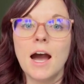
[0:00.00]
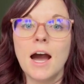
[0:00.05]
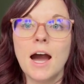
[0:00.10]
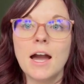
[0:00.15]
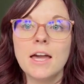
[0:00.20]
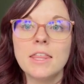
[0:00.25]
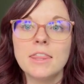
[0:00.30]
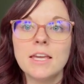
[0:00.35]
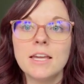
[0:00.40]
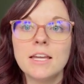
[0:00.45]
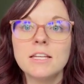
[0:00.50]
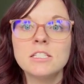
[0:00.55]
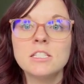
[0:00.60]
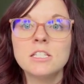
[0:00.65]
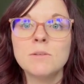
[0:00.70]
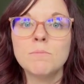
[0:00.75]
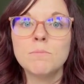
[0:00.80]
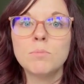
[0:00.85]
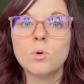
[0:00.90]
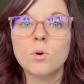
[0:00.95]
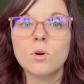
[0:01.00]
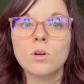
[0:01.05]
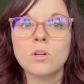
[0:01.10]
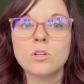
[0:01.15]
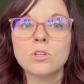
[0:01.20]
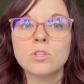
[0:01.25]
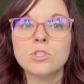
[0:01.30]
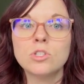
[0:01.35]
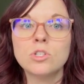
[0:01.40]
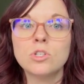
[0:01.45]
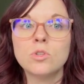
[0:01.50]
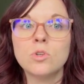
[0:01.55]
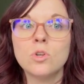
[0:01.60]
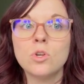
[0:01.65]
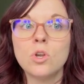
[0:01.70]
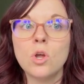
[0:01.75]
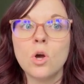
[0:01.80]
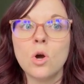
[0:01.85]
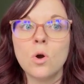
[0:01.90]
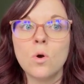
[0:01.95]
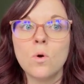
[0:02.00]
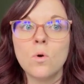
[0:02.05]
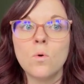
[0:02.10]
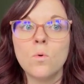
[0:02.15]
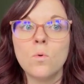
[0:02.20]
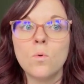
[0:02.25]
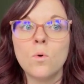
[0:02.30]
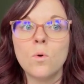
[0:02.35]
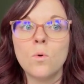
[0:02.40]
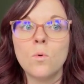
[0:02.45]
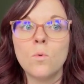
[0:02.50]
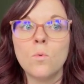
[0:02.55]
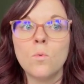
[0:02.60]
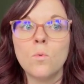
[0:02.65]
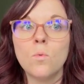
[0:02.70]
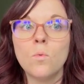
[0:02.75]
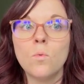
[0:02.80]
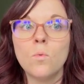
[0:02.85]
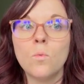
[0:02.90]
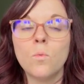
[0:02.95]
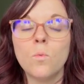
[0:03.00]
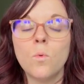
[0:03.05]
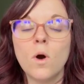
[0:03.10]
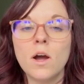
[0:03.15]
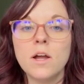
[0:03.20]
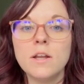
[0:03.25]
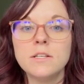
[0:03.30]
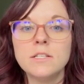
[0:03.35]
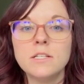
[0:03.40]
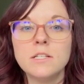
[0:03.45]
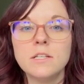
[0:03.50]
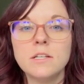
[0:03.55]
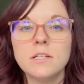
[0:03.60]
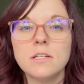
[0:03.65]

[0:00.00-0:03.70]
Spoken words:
I think it's important to know what